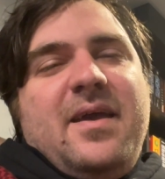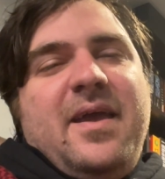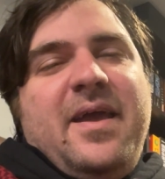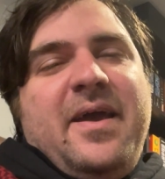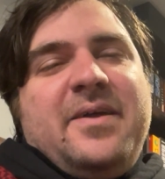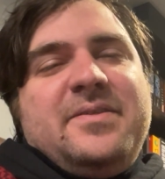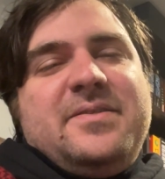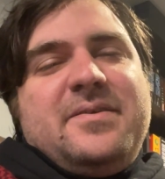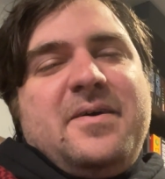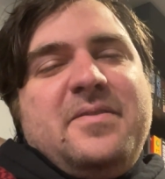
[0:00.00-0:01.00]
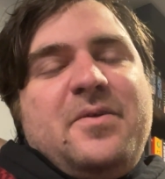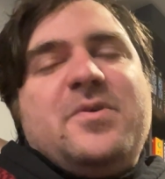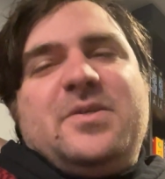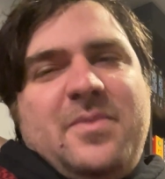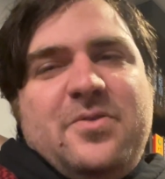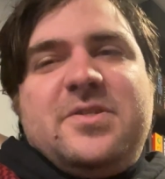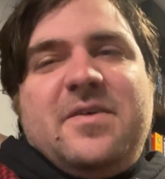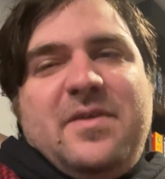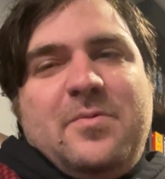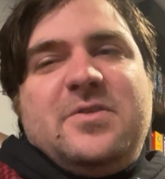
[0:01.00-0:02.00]
and there was some other
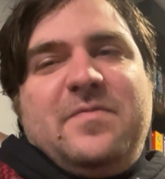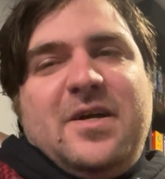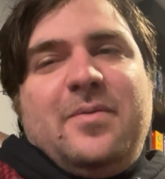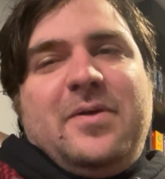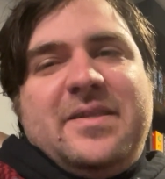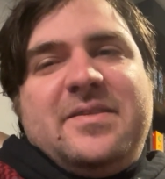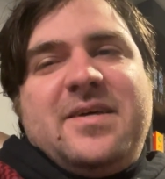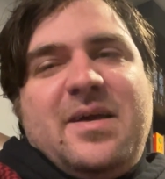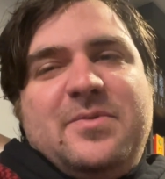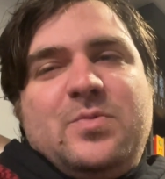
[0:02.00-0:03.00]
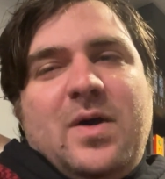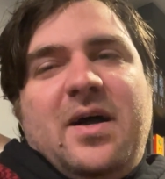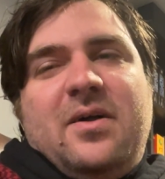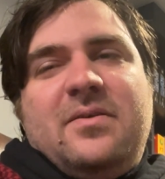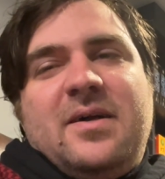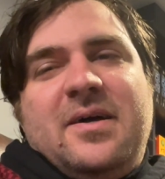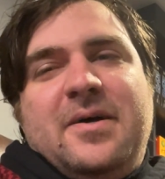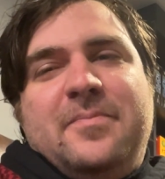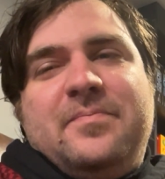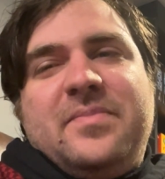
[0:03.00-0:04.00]
stuff that was available at the time as well.